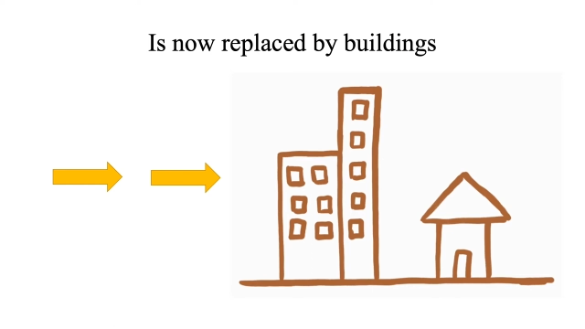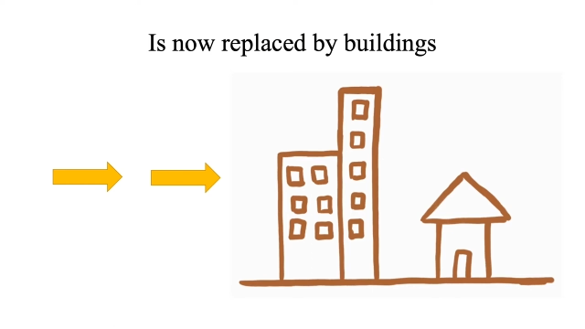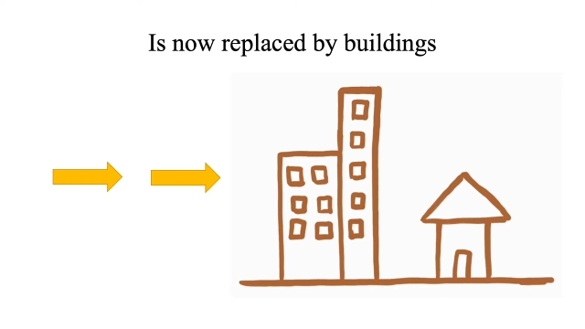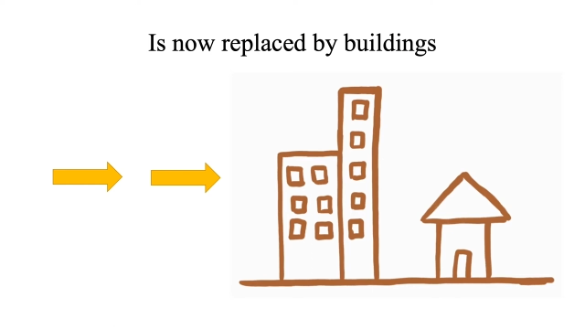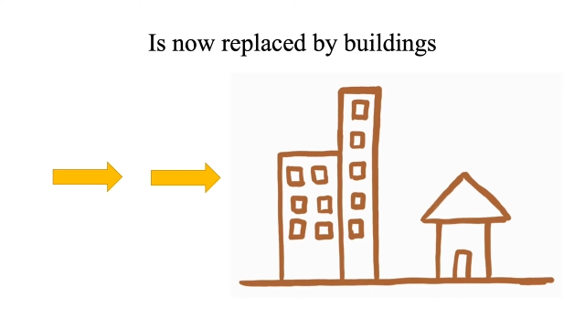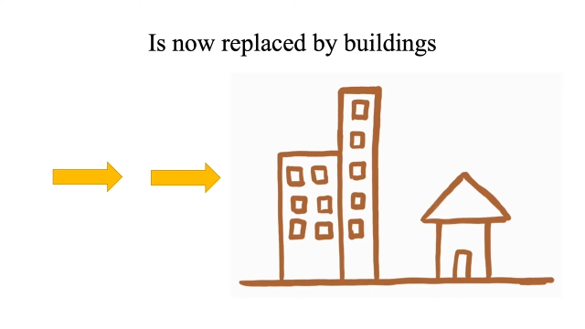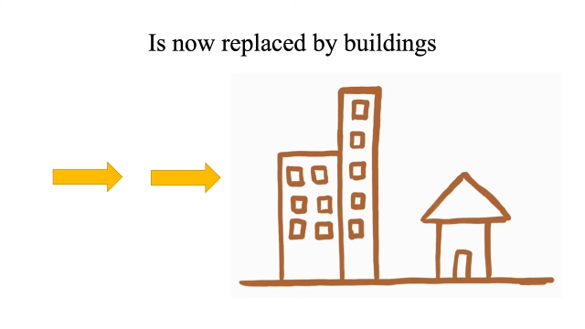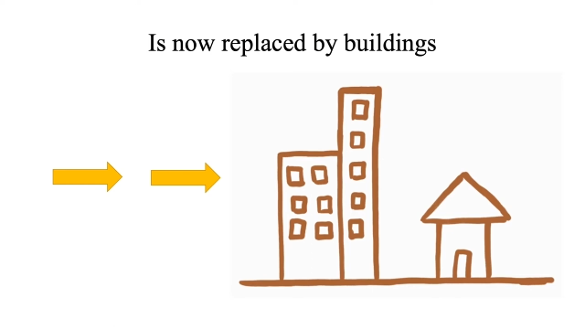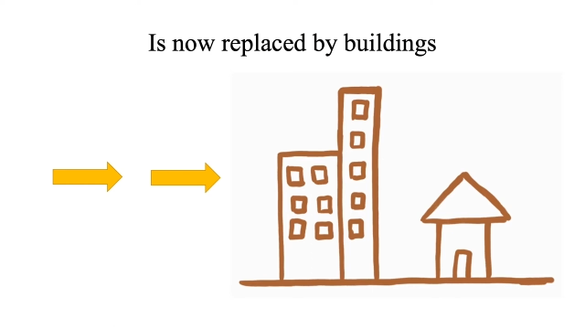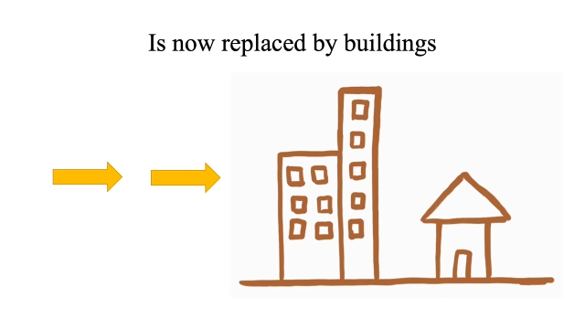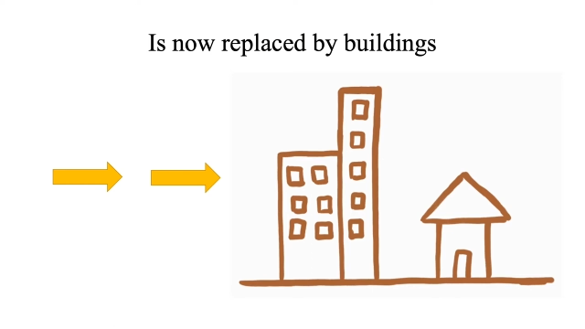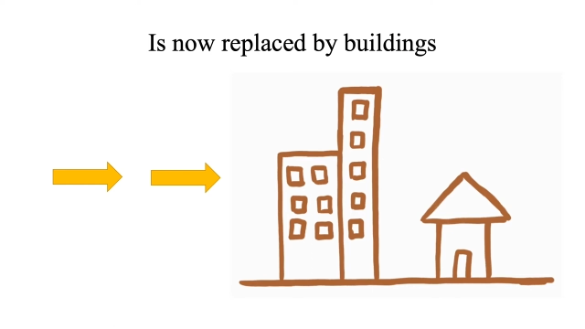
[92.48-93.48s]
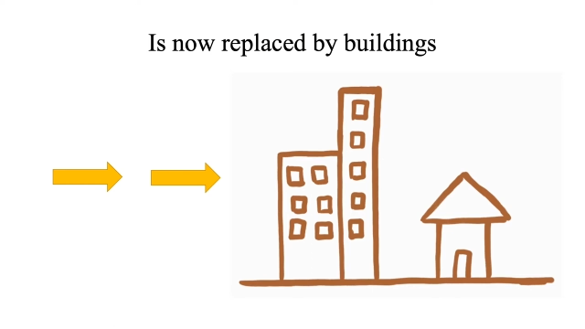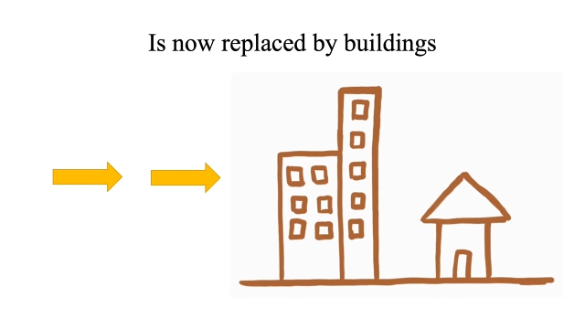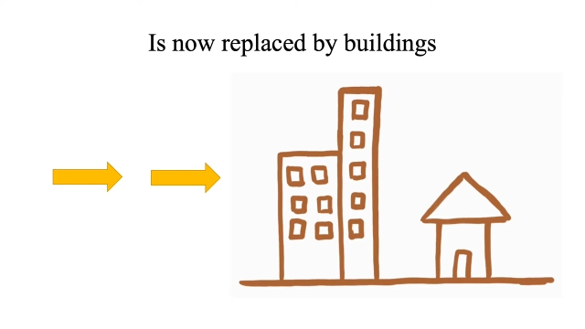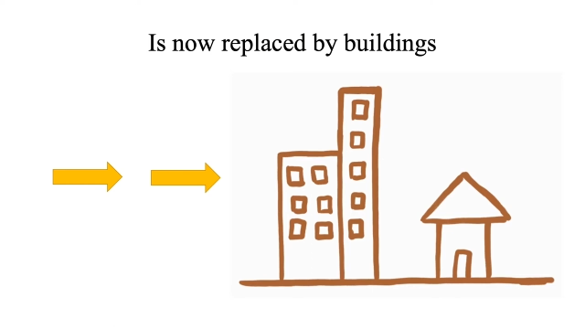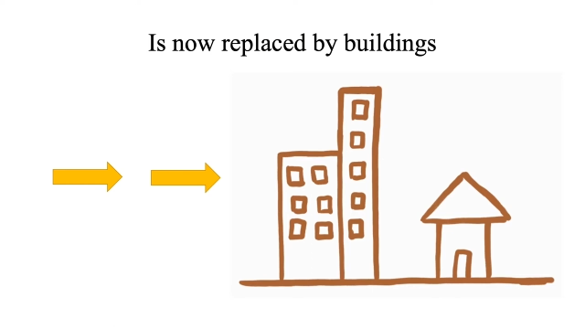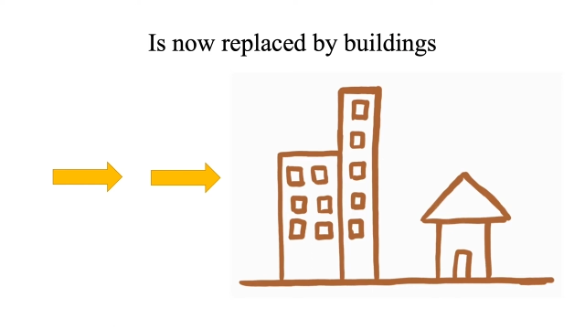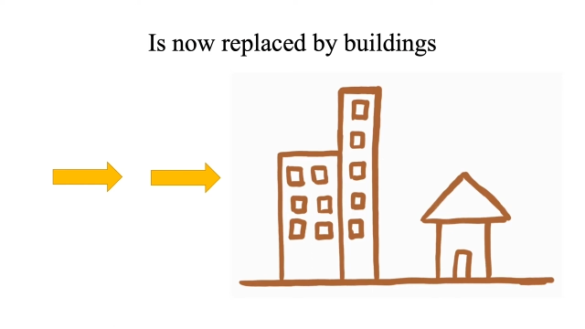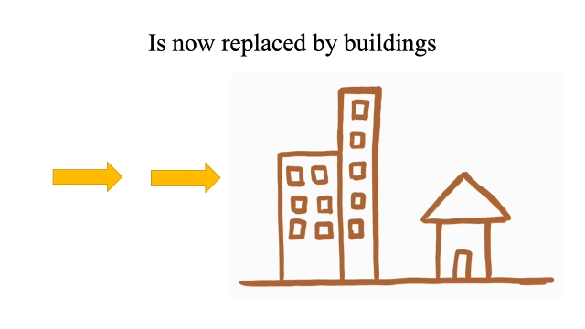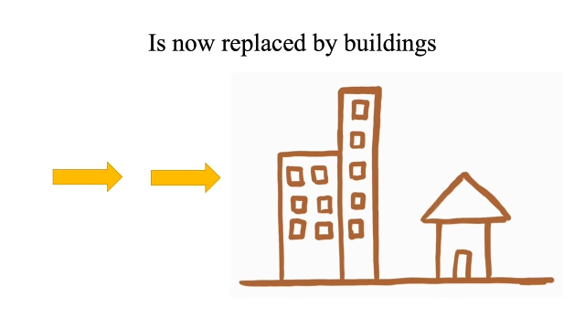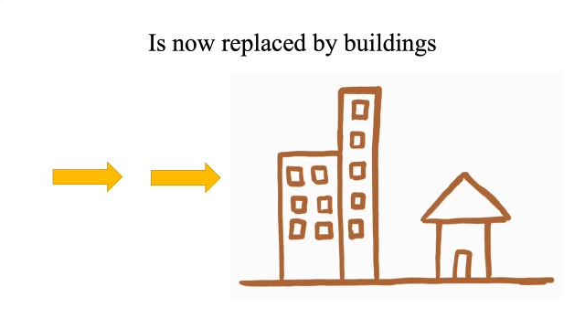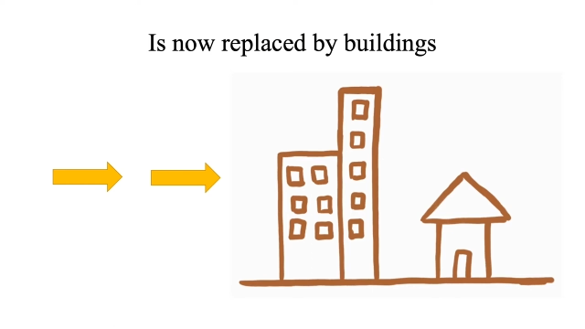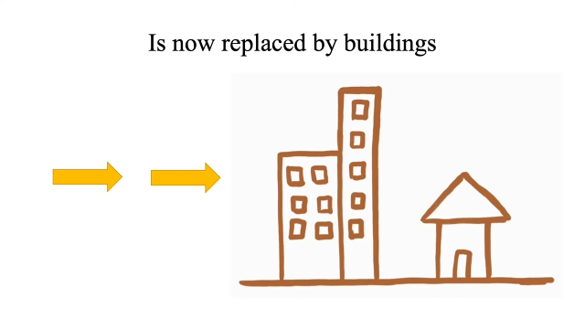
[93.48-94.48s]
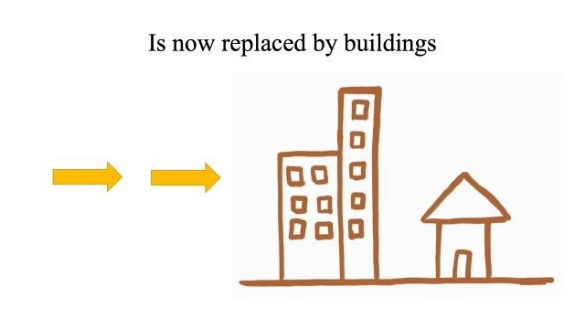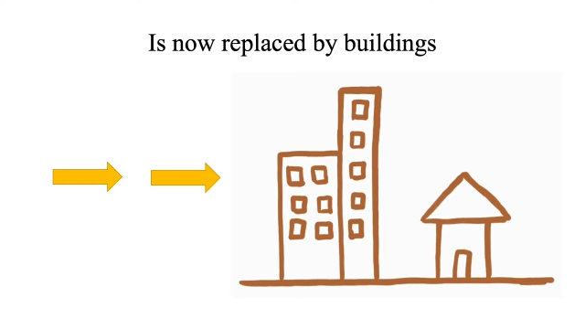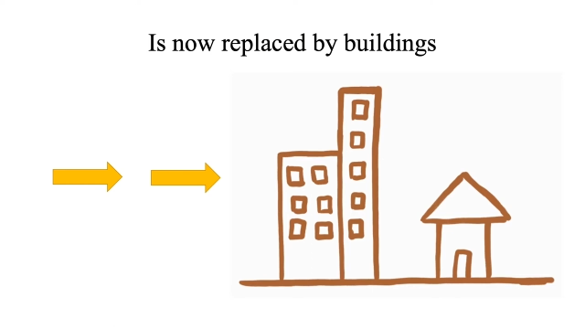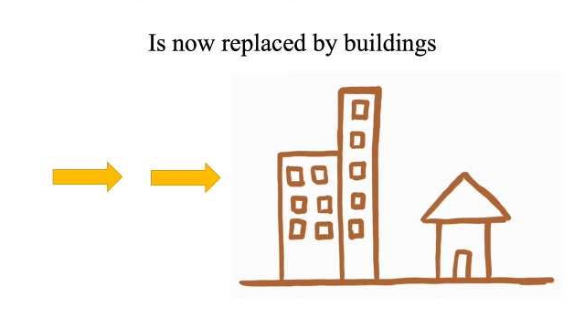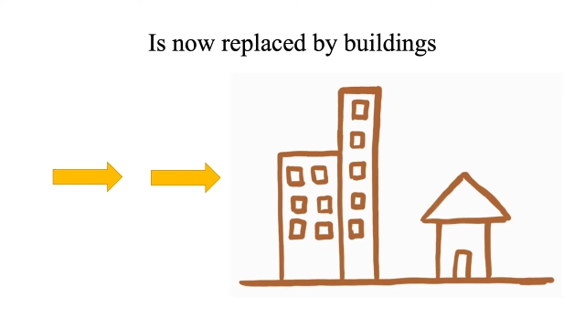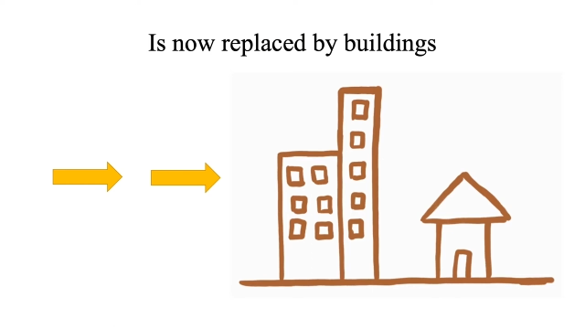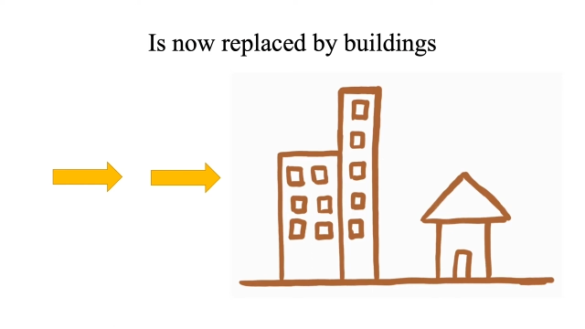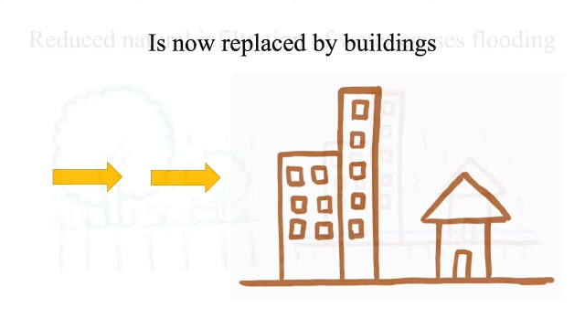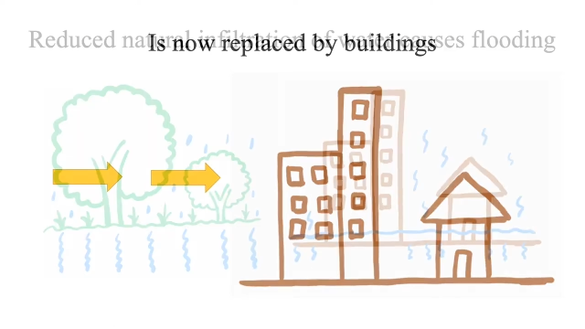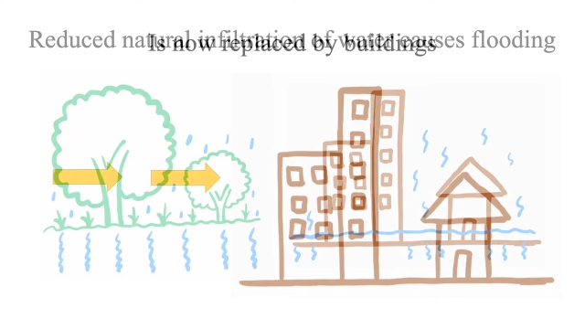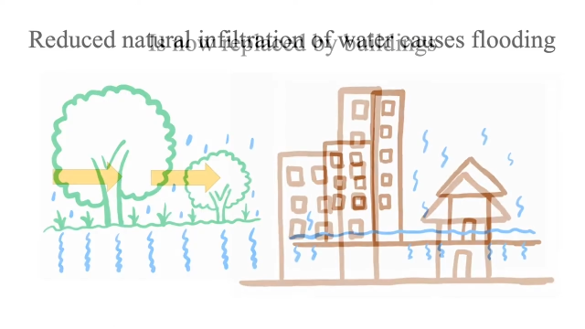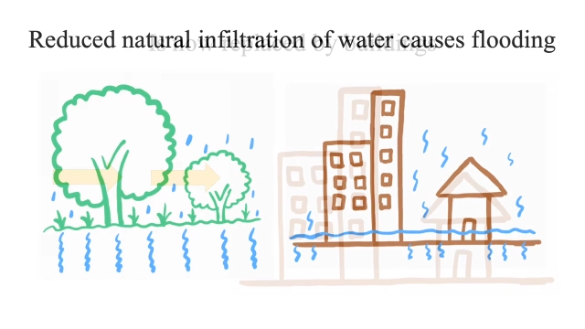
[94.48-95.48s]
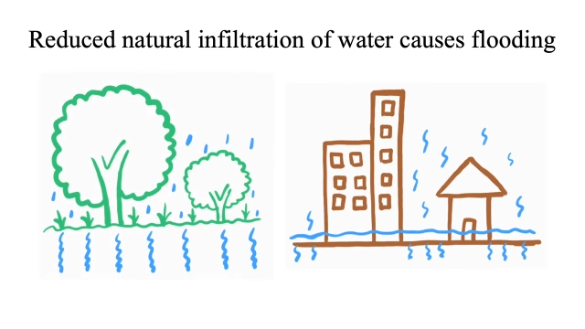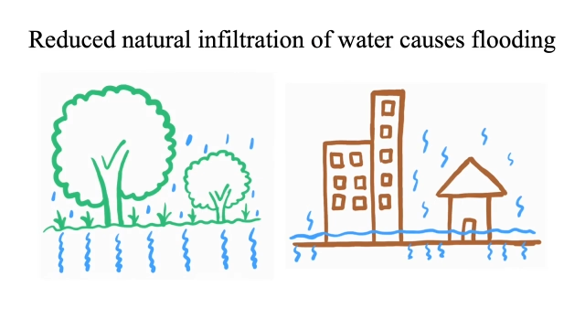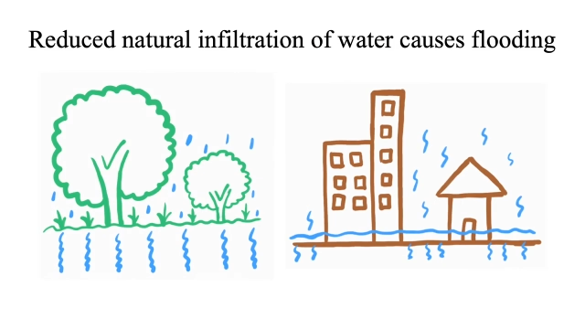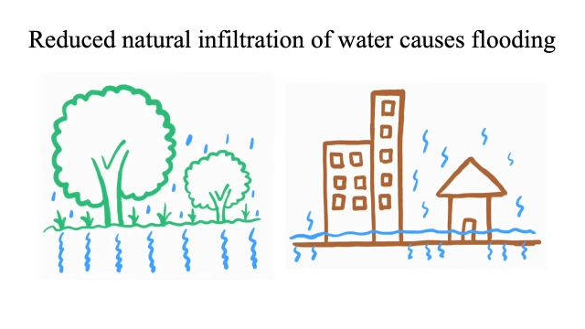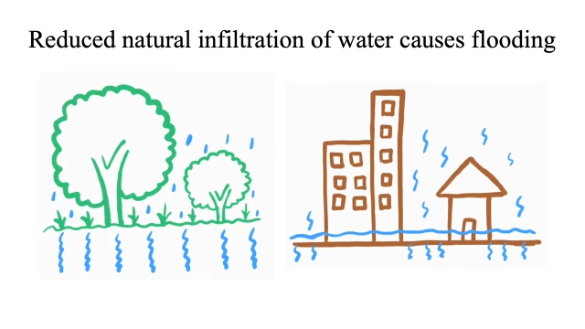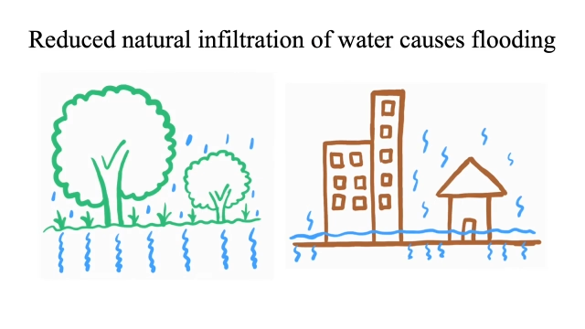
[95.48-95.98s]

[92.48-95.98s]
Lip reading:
(no speaker visible)